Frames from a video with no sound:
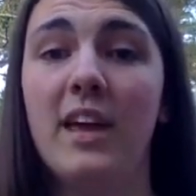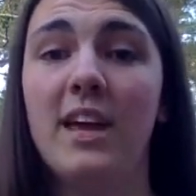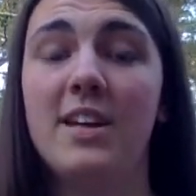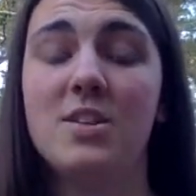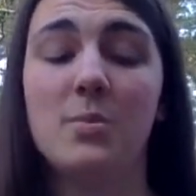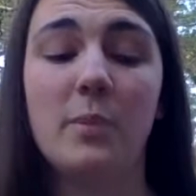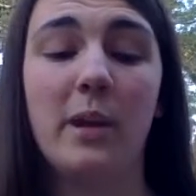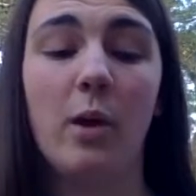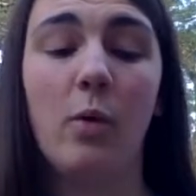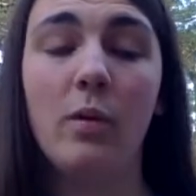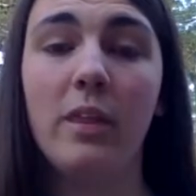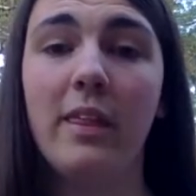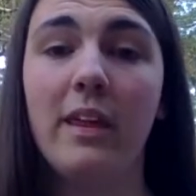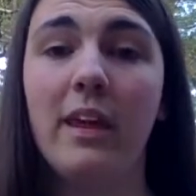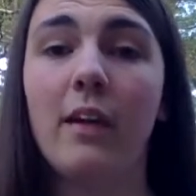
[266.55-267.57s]
And so by only
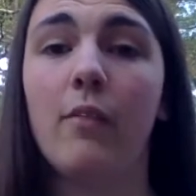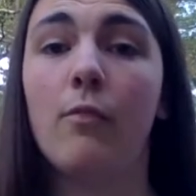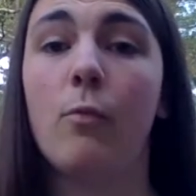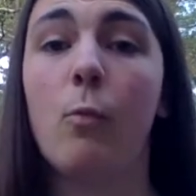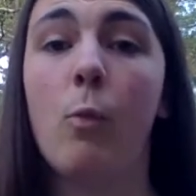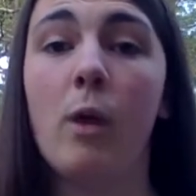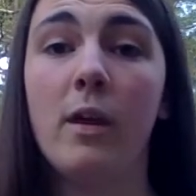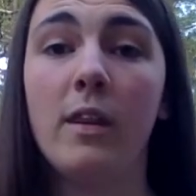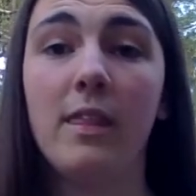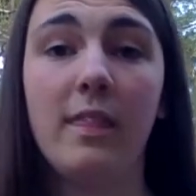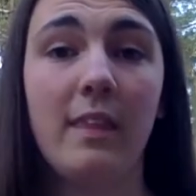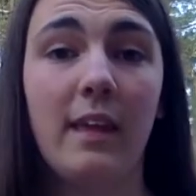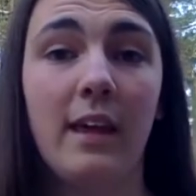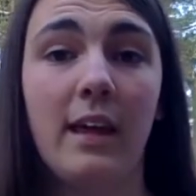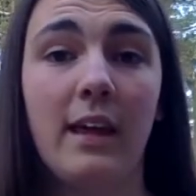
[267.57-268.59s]
thinking of 1
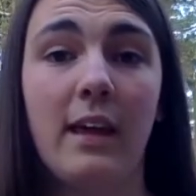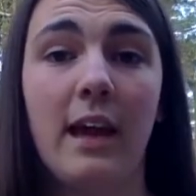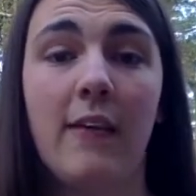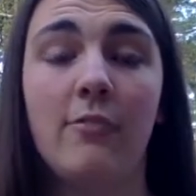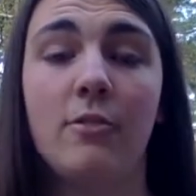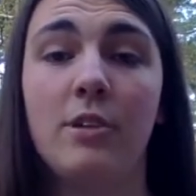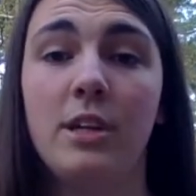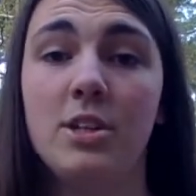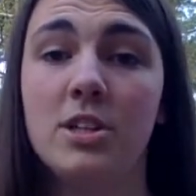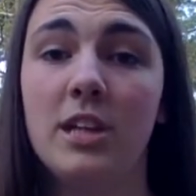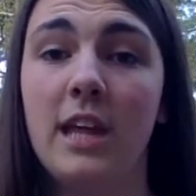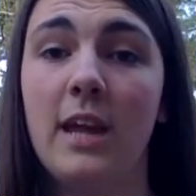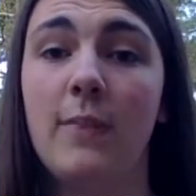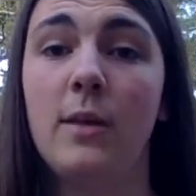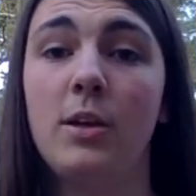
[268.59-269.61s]
thing after each
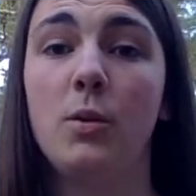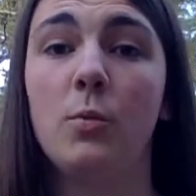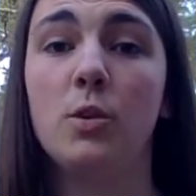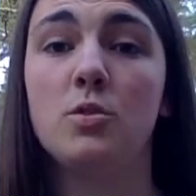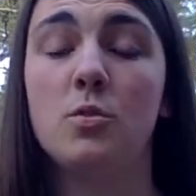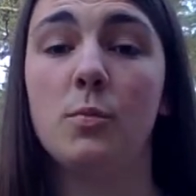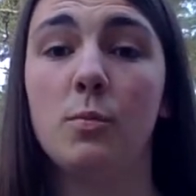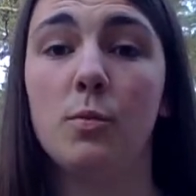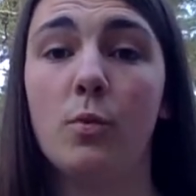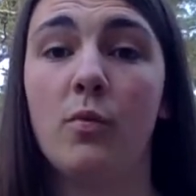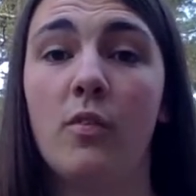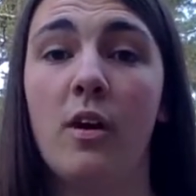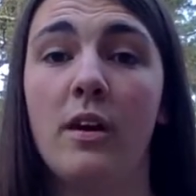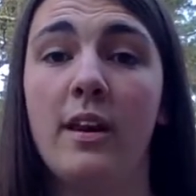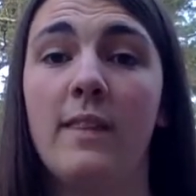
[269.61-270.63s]
game that you want to improve
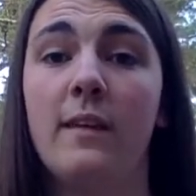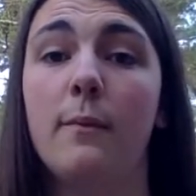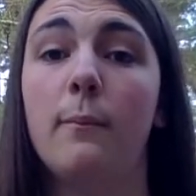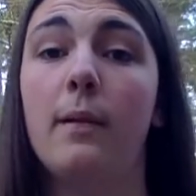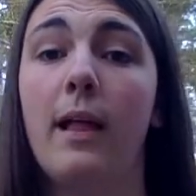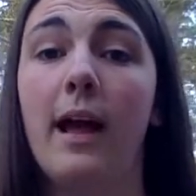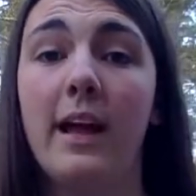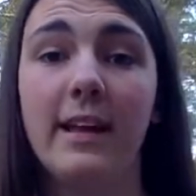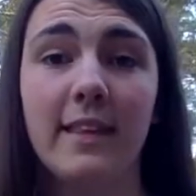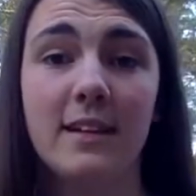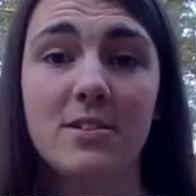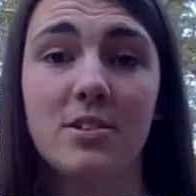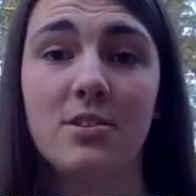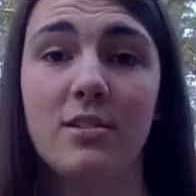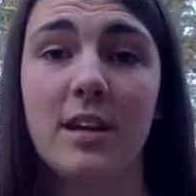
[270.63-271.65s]
on and then applying that
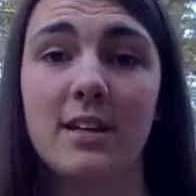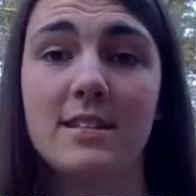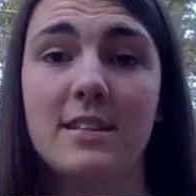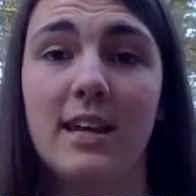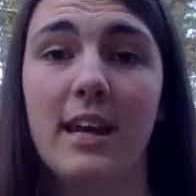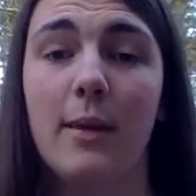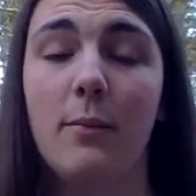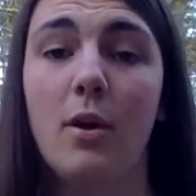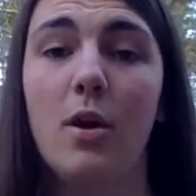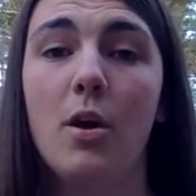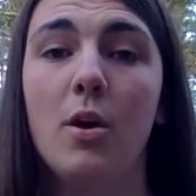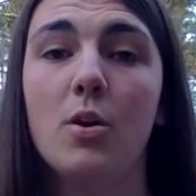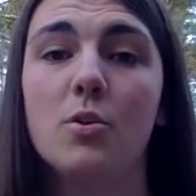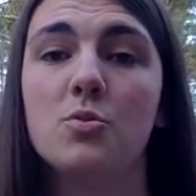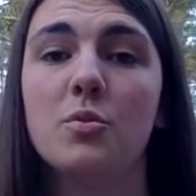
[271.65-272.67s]
to your next game
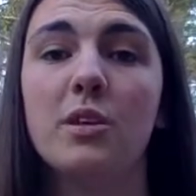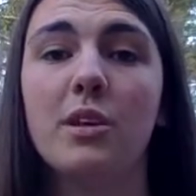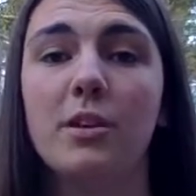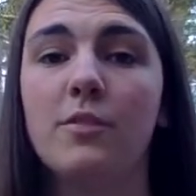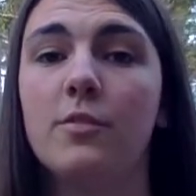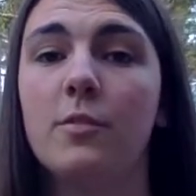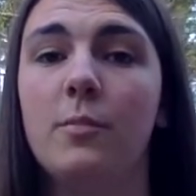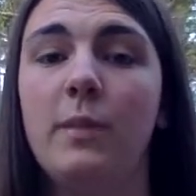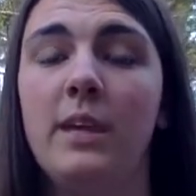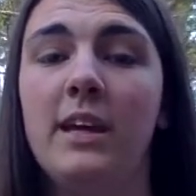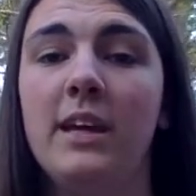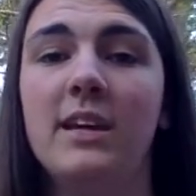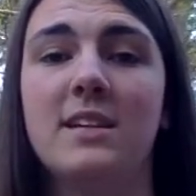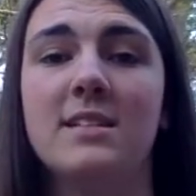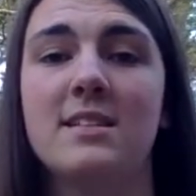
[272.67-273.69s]
was really good for
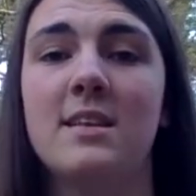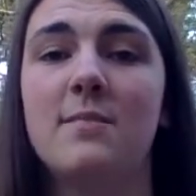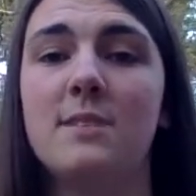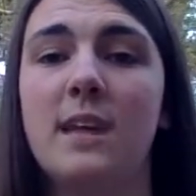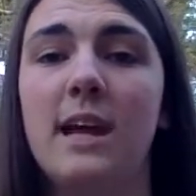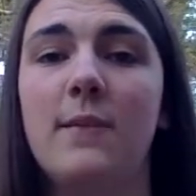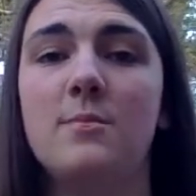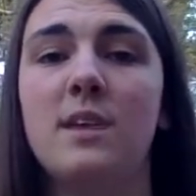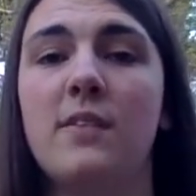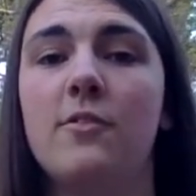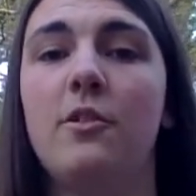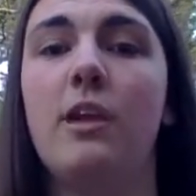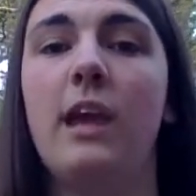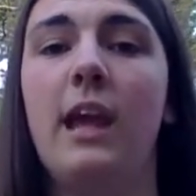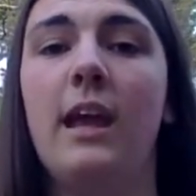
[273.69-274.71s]
me, because sometimes after
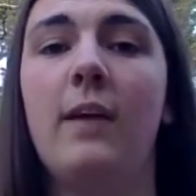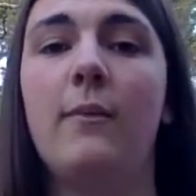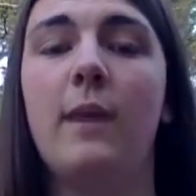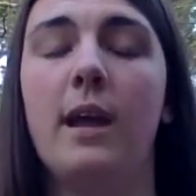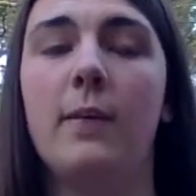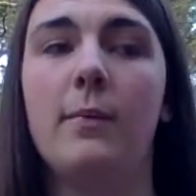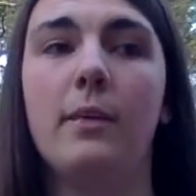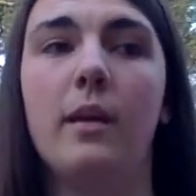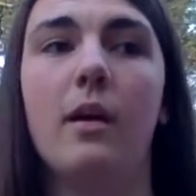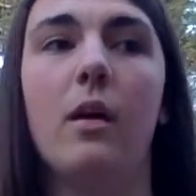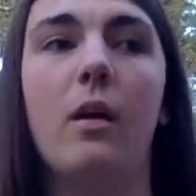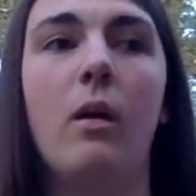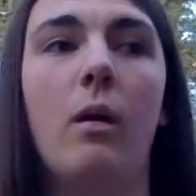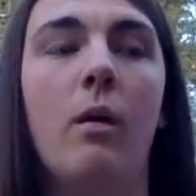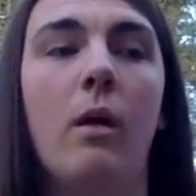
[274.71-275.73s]
game I'd be like,
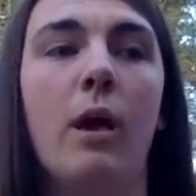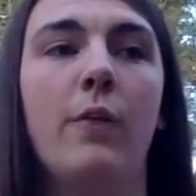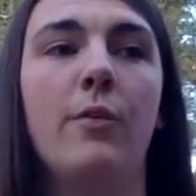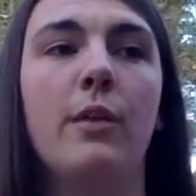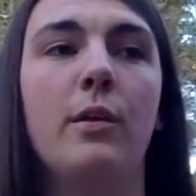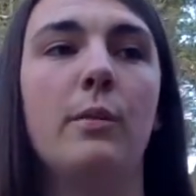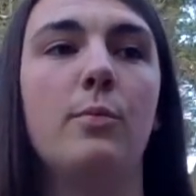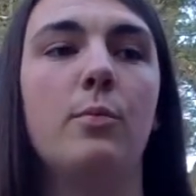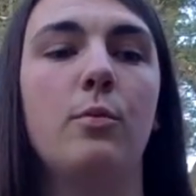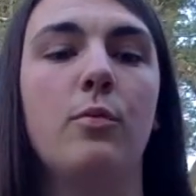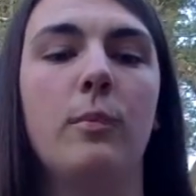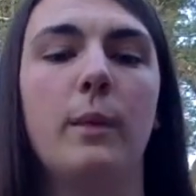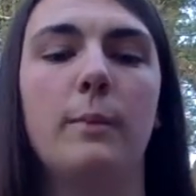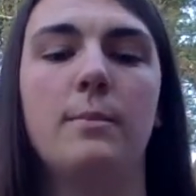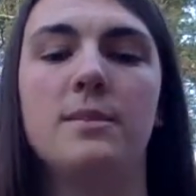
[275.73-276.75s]
oh, I really want to improve
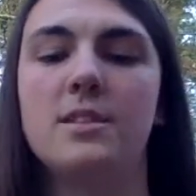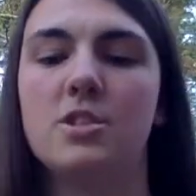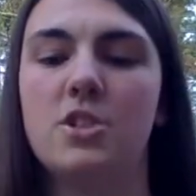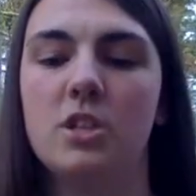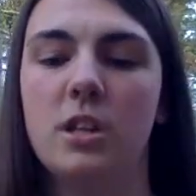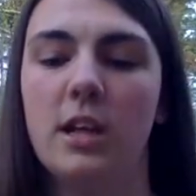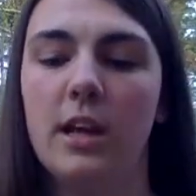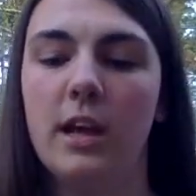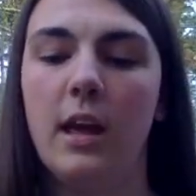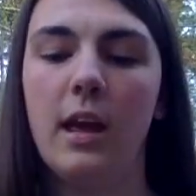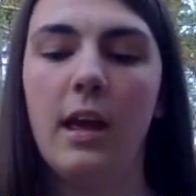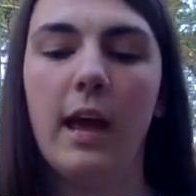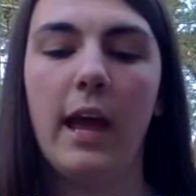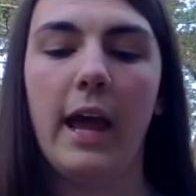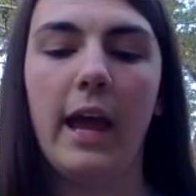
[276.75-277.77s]
on my positioning
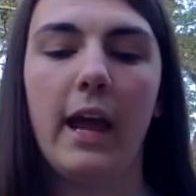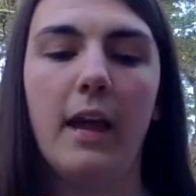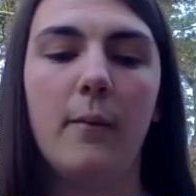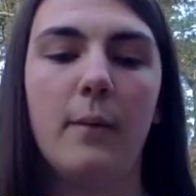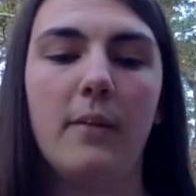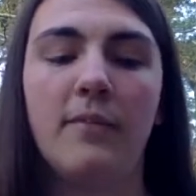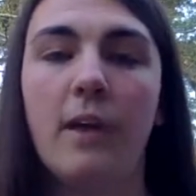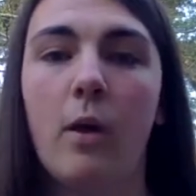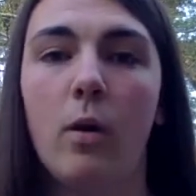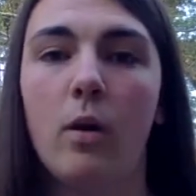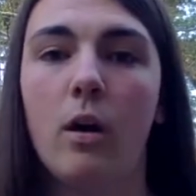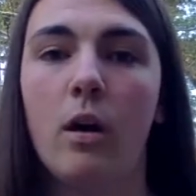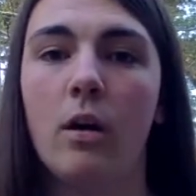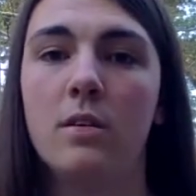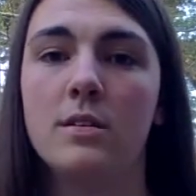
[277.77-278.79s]
and my foul
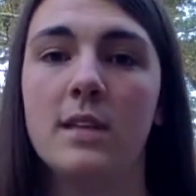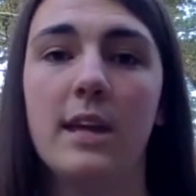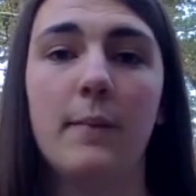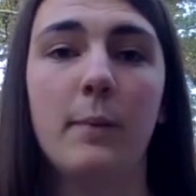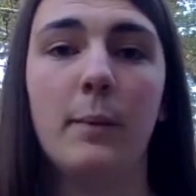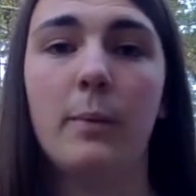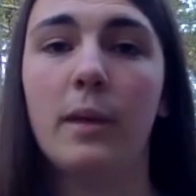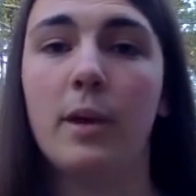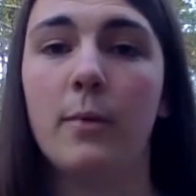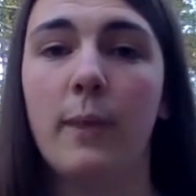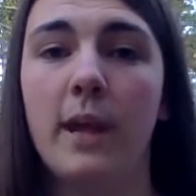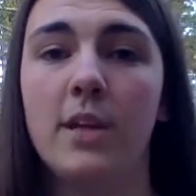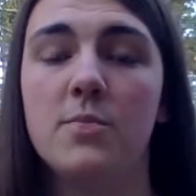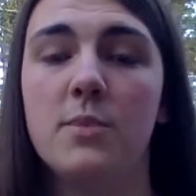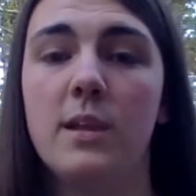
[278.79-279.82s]
calls and my player
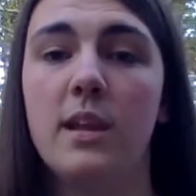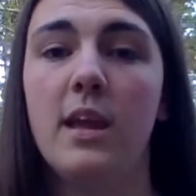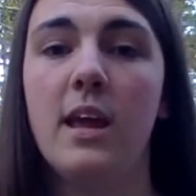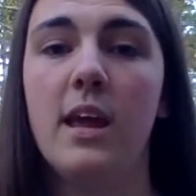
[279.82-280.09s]
management.